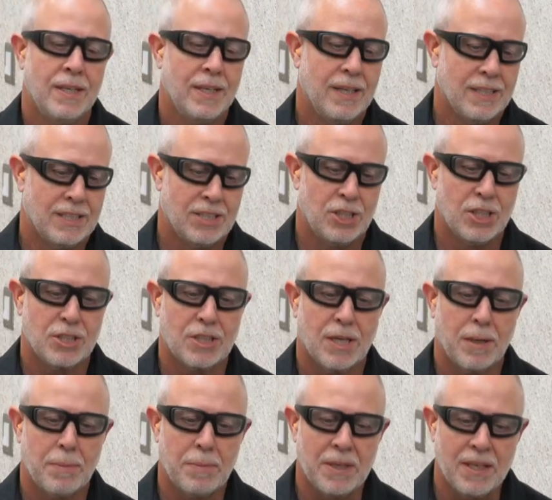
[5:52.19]
It's just
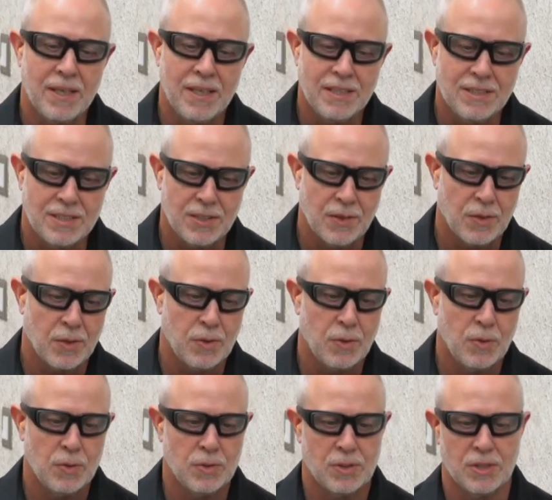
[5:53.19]
going to be easier to
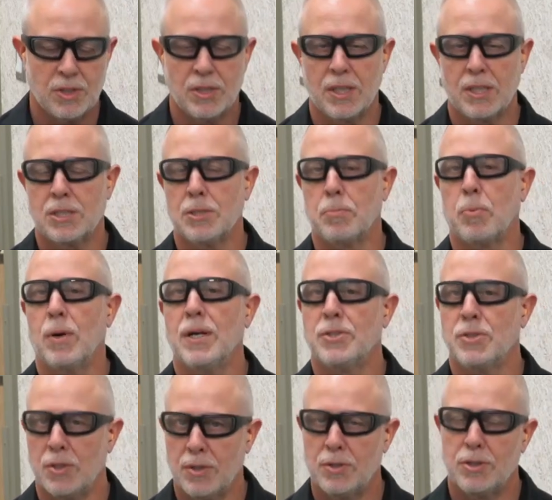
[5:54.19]
use the Sig
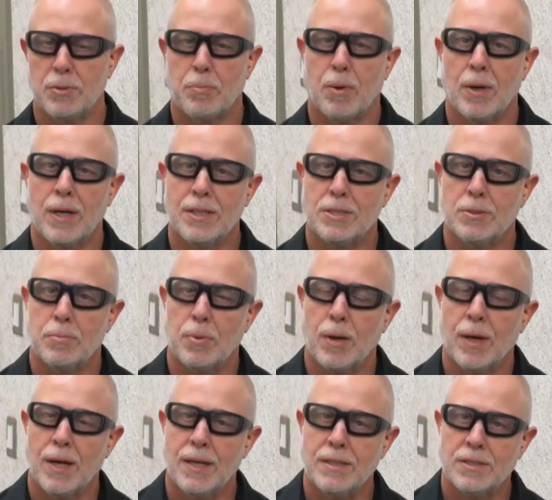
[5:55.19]
suppressor, surprise,
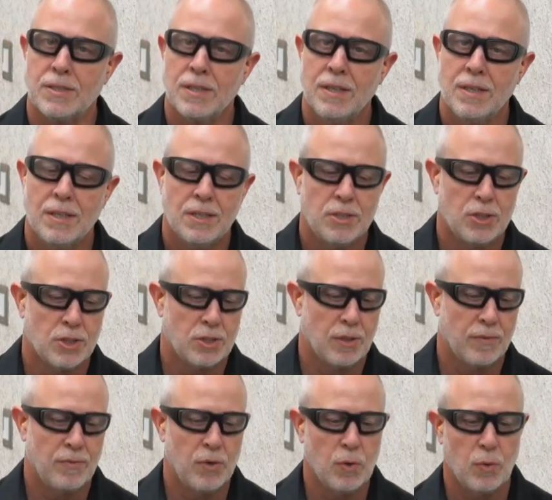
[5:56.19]
surprise. Just a
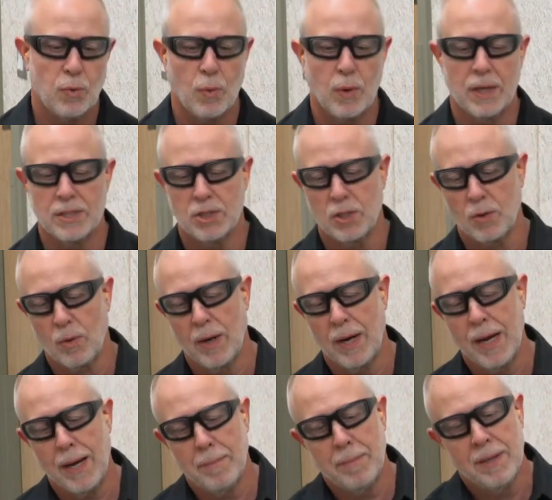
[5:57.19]
few threads to
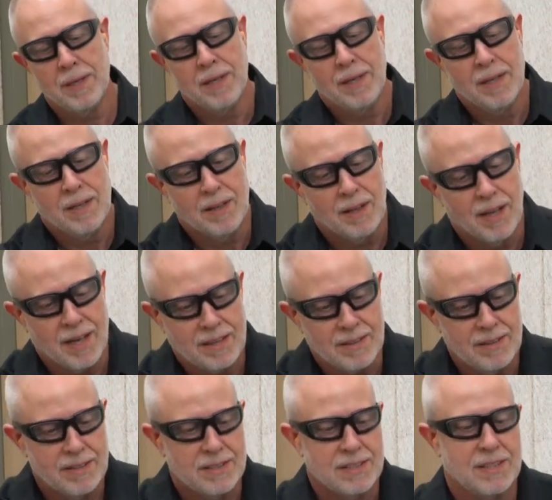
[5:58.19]
grab, lock
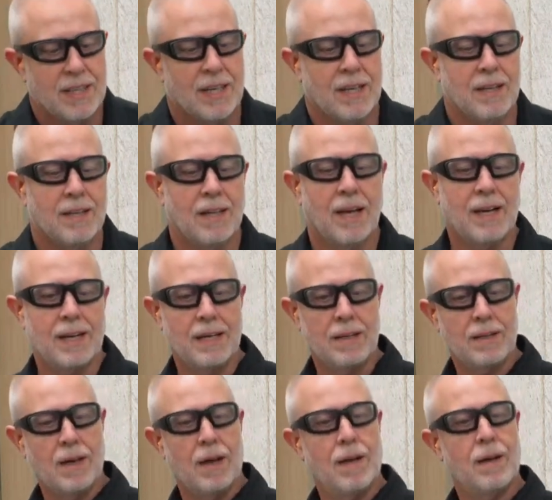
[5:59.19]
this locking
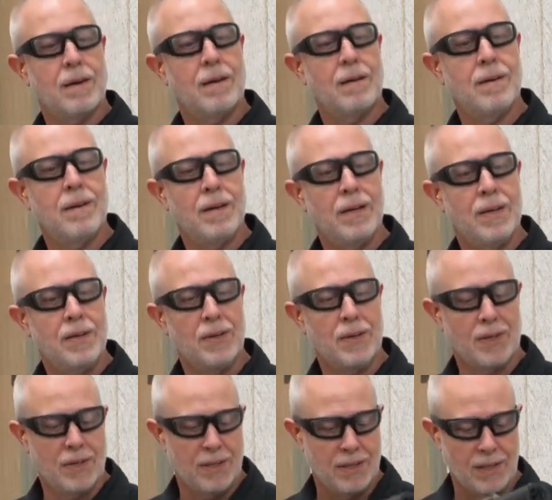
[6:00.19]
collar, and you're
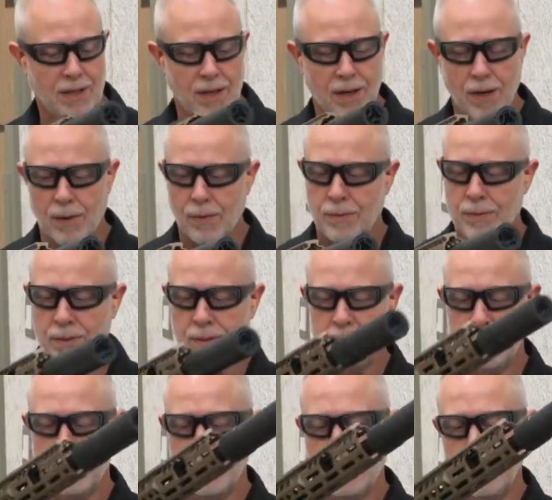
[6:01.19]
good to go.
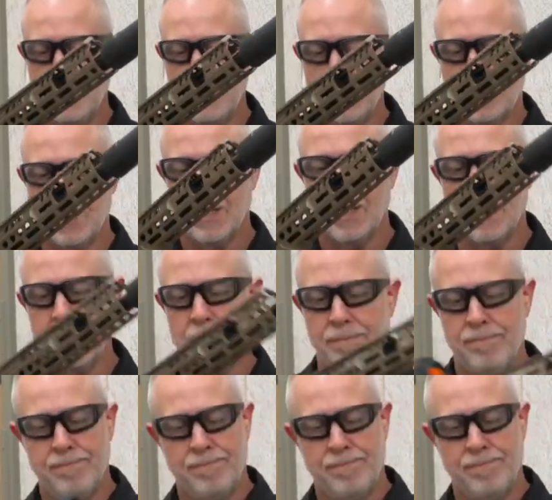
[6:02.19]
It's on.